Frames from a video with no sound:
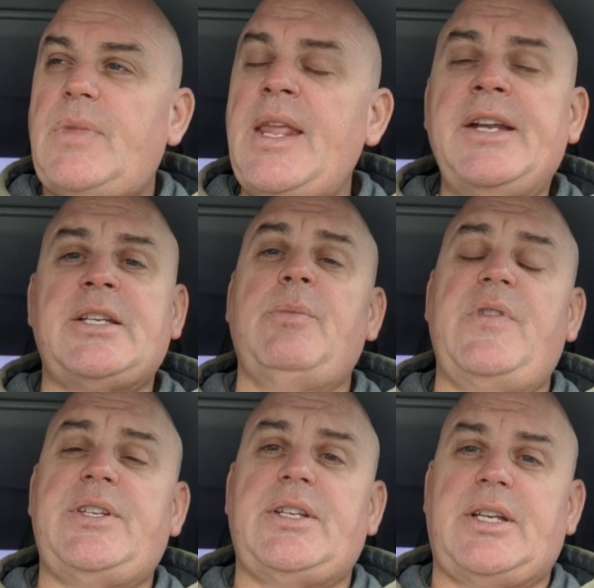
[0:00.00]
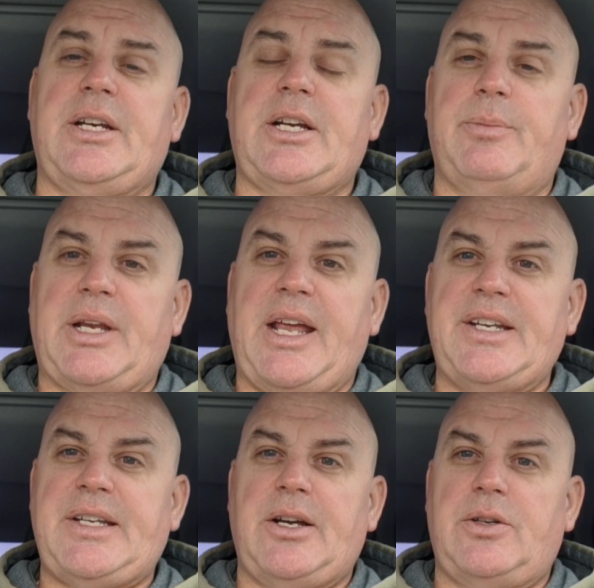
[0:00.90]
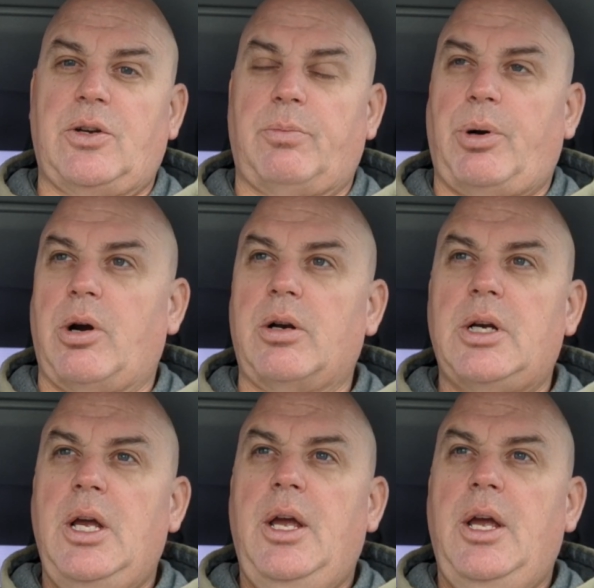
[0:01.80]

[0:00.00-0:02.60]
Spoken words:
And some of this is going to come to guessing on your part.